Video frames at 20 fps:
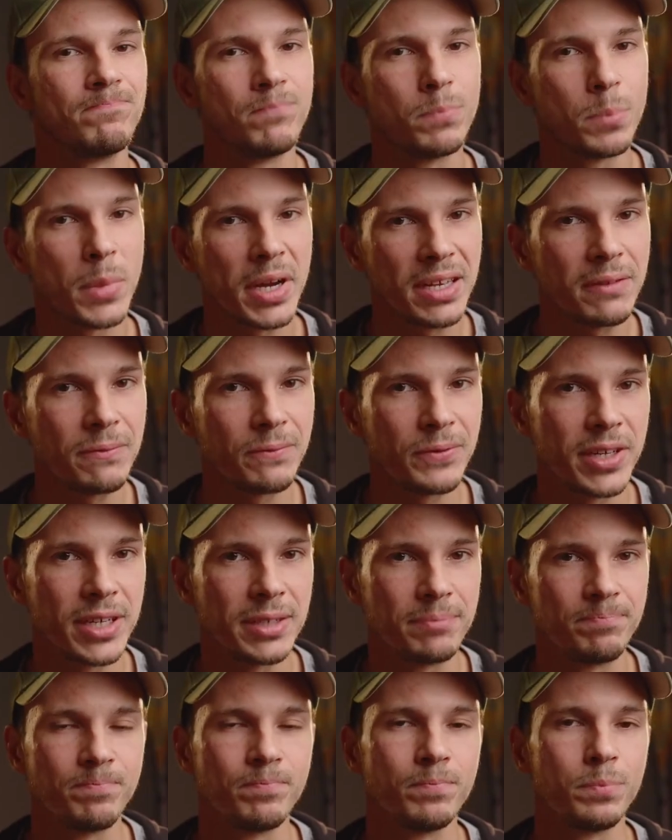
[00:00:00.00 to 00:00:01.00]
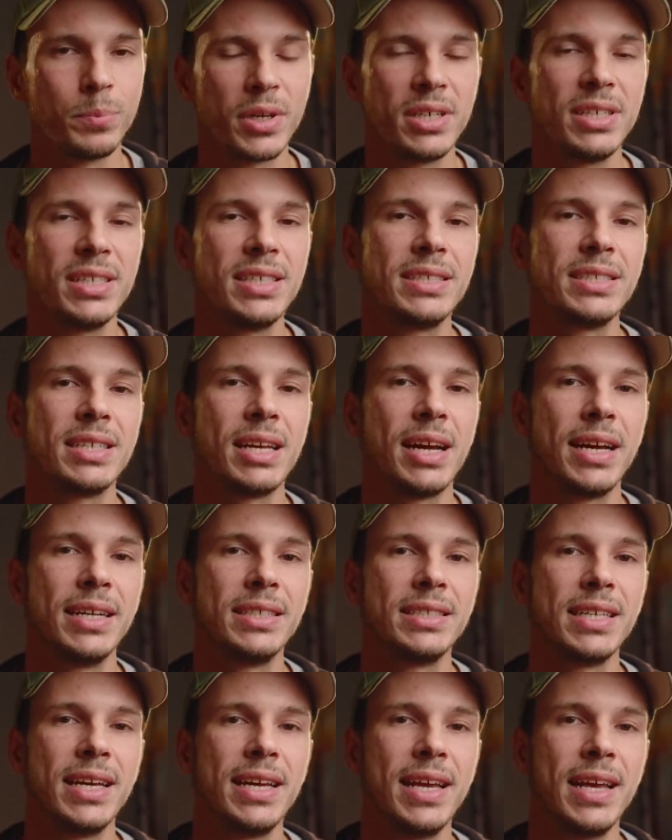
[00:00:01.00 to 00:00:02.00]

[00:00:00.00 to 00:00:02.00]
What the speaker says: might fit, but it is tight,